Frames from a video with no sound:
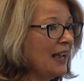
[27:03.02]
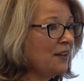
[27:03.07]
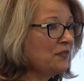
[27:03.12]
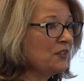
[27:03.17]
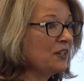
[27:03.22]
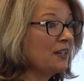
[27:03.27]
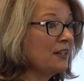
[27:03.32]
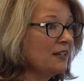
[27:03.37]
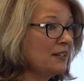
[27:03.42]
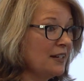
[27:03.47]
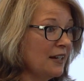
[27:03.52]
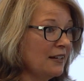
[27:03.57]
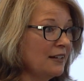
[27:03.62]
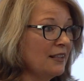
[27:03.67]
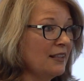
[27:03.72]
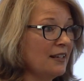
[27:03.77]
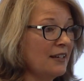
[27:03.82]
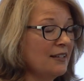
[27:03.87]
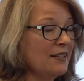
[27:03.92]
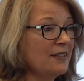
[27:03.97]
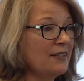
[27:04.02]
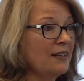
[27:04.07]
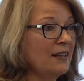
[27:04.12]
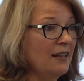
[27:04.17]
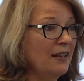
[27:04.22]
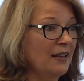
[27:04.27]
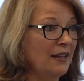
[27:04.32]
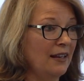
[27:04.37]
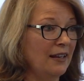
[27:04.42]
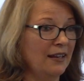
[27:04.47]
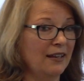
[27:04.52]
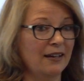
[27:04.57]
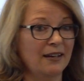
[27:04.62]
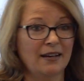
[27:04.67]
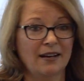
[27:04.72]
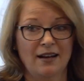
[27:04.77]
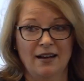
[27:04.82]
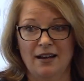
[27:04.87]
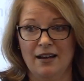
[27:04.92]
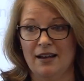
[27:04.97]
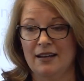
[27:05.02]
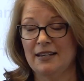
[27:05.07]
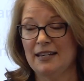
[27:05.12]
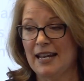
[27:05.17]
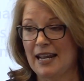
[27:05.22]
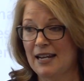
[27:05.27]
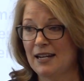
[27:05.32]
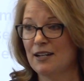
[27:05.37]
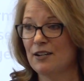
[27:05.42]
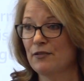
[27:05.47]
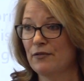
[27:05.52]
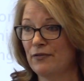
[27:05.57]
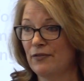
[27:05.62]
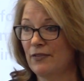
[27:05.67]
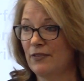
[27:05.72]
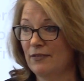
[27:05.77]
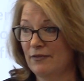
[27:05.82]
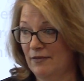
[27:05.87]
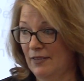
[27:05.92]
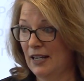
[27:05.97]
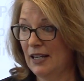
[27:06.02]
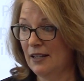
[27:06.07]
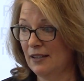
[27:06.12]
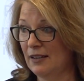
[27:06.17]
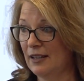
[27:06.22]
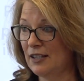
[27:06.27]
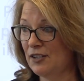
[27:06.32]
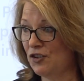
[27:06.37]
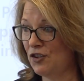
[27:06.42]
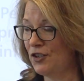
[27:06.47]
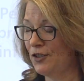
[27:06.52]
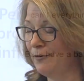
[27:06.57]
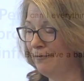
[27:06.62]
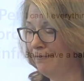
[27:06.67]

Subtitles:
have to conduct this in native English.